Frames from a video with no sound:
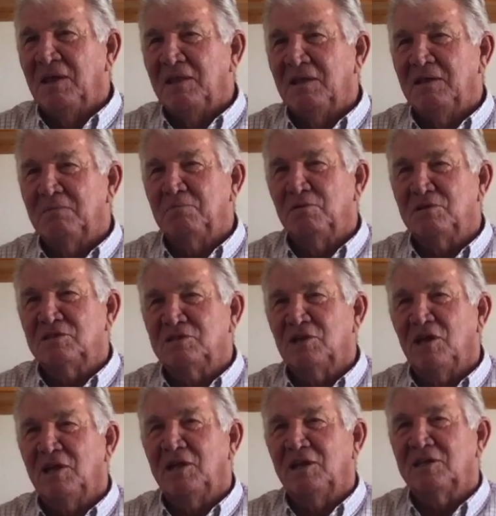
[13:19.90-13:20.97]
they'd put
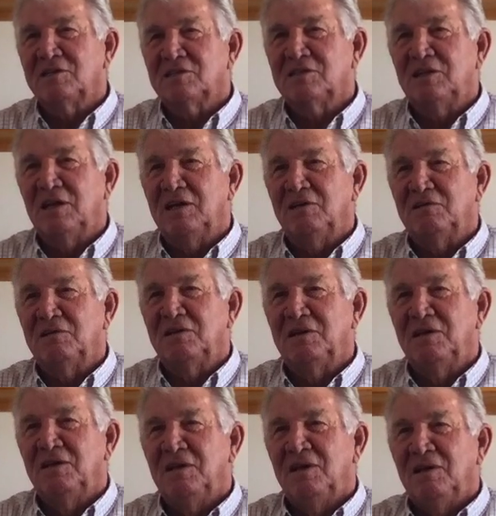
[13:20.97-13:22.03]
sawdust down
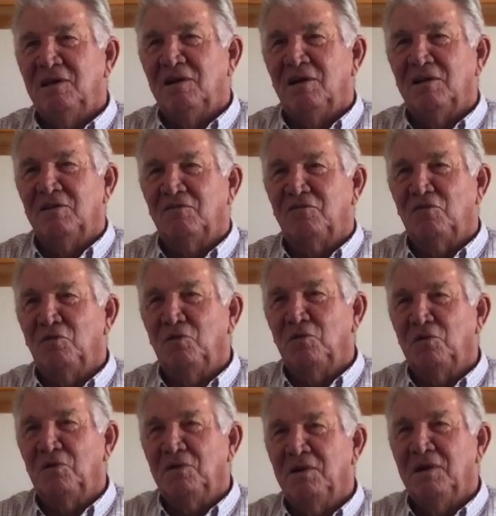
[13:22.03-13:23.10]
on the
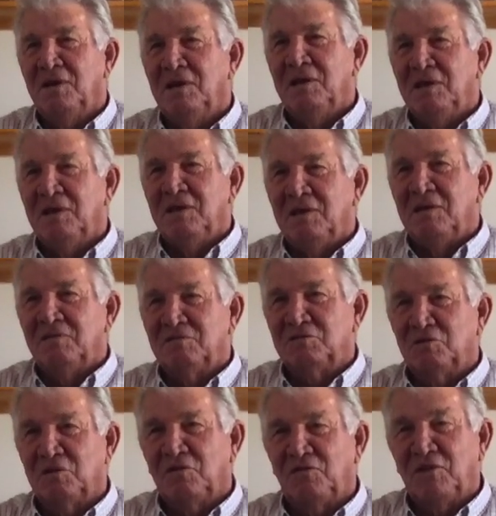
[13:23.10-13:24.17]
floor, so
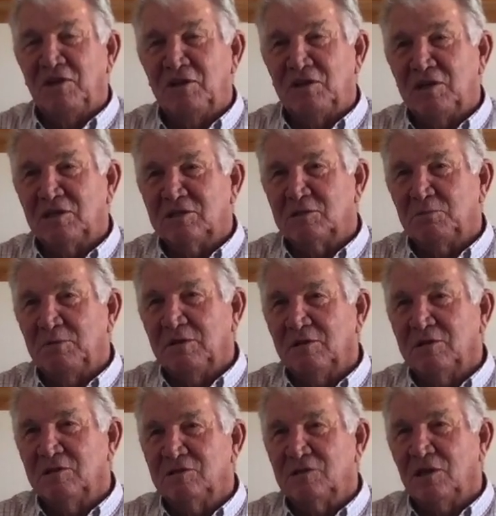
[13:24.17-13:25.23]
if anything spilled,
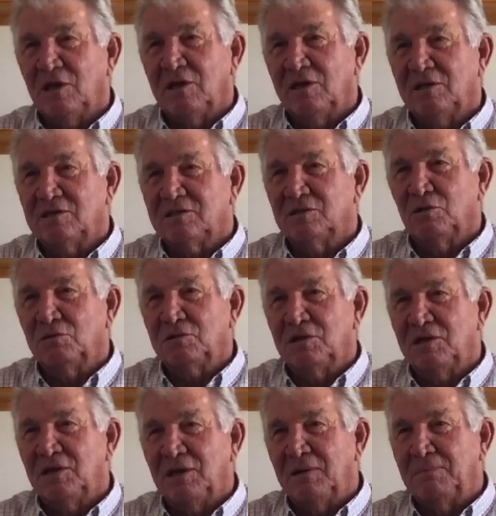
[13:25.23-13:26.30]
the sawdust soaked
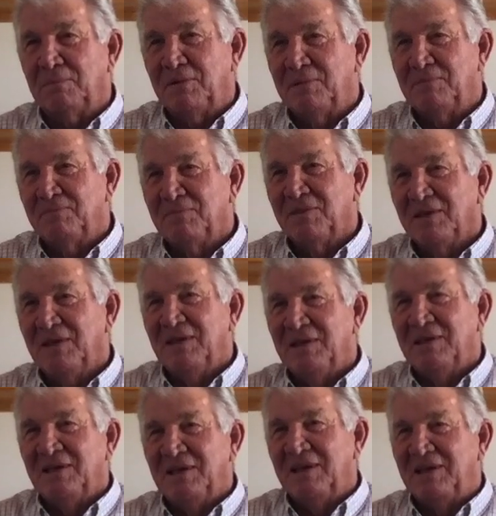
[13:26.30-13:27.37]
it up,
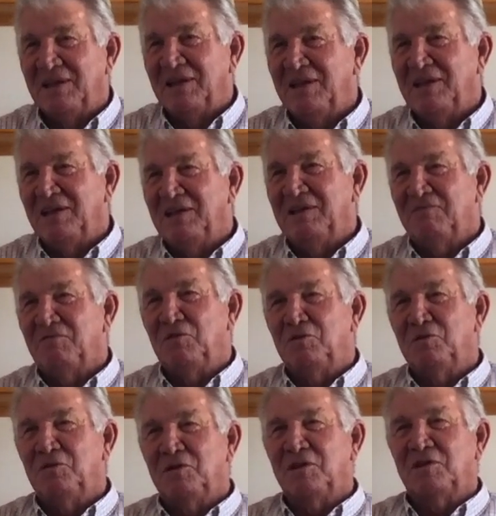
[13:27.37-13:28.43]
and any food
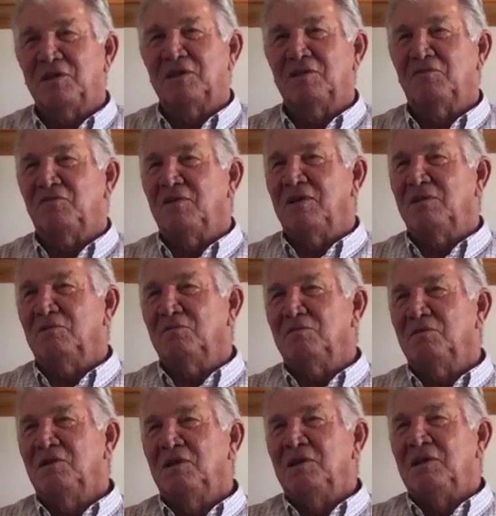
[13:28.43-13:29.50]
or anything that fell
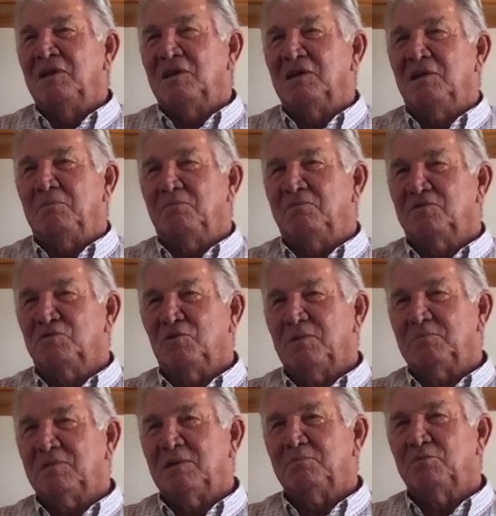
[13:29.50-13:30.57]
got
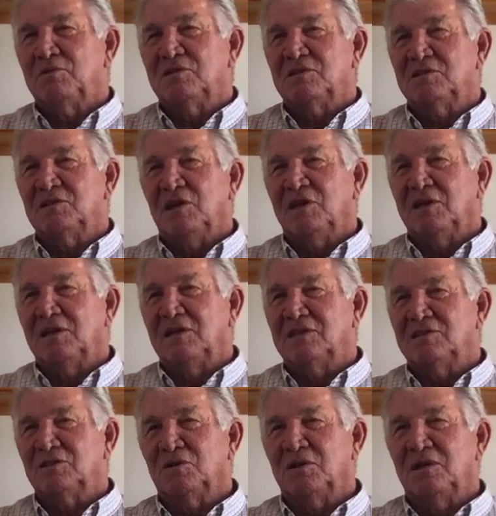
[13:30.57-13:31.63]
swept up with the sawdust.
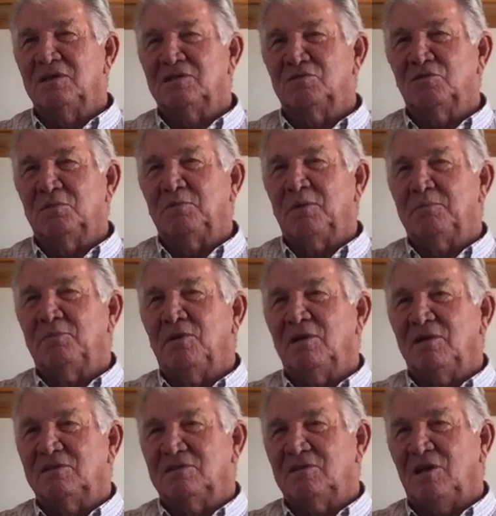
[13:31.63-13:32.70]
So they'd sweep up all
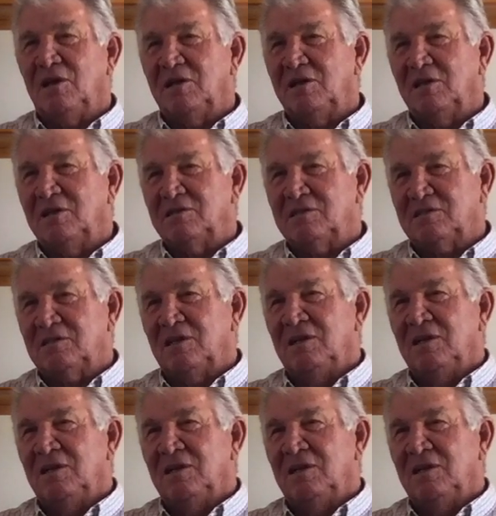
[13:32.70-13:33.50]
the sawdust,